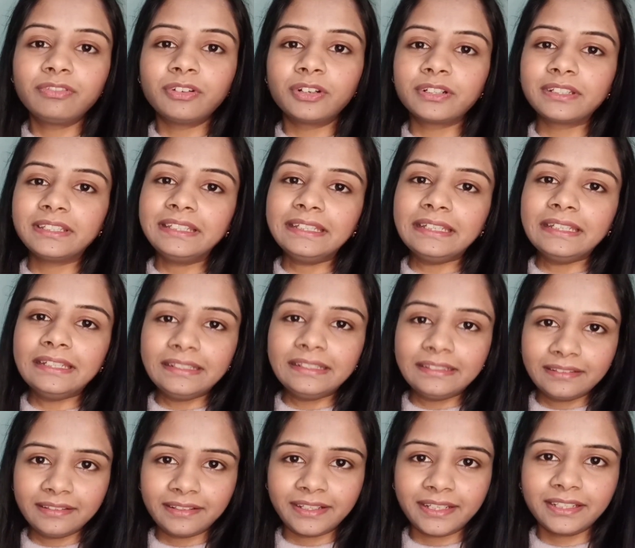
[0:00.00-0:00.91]
for the
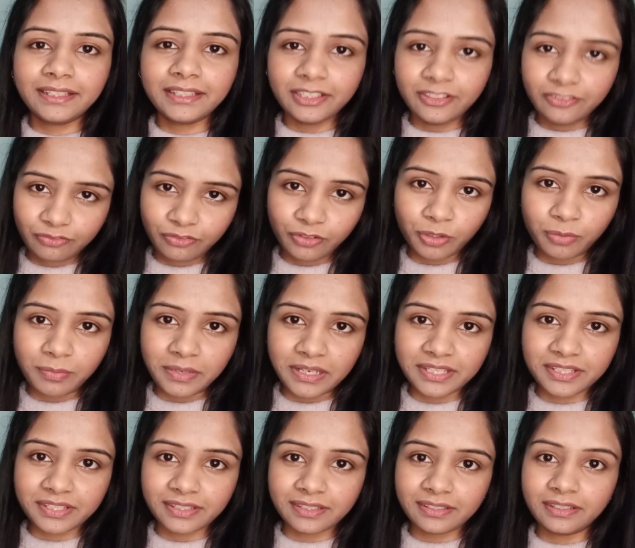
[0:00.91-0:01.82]
incorrect
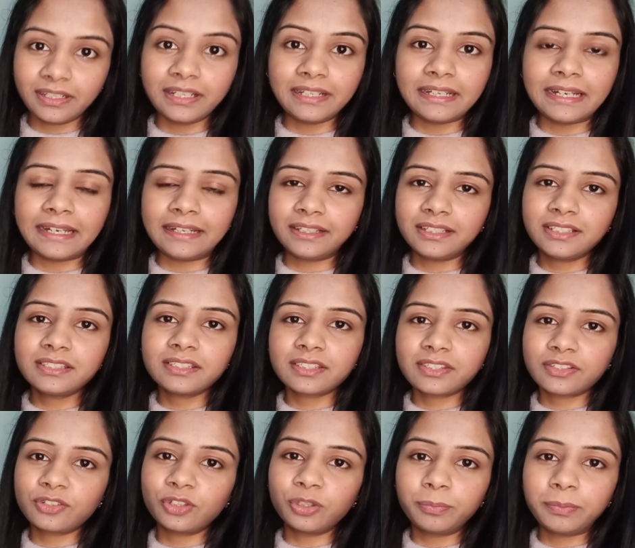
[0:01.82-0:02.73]
information, that
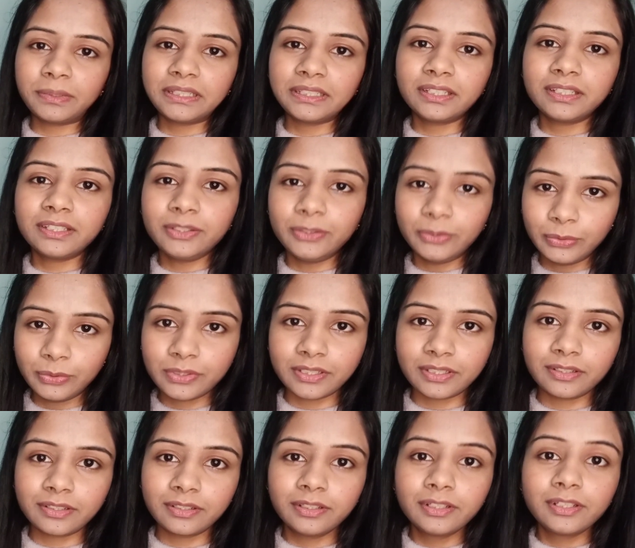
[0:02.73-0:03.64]
is stopping the
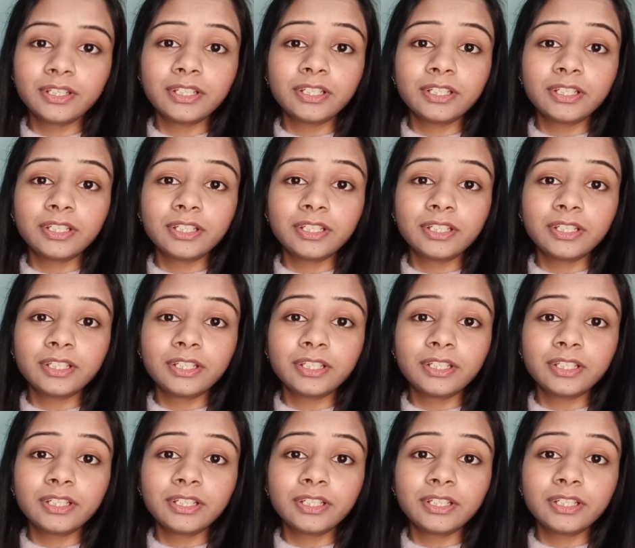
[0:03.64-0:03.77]
user